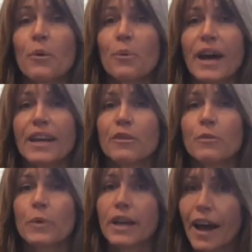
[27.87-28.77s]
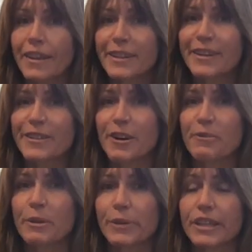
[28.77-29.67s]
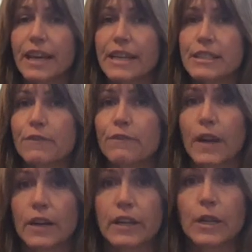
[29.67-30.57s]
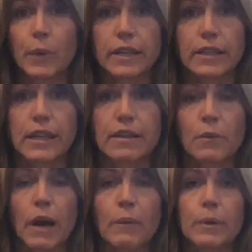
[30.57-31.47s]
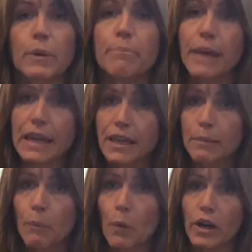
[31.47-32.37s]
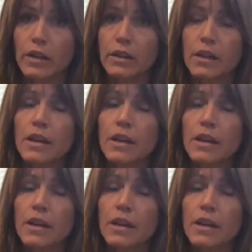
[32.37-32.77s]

When we got there, though, we realized very quickly that while we were making more,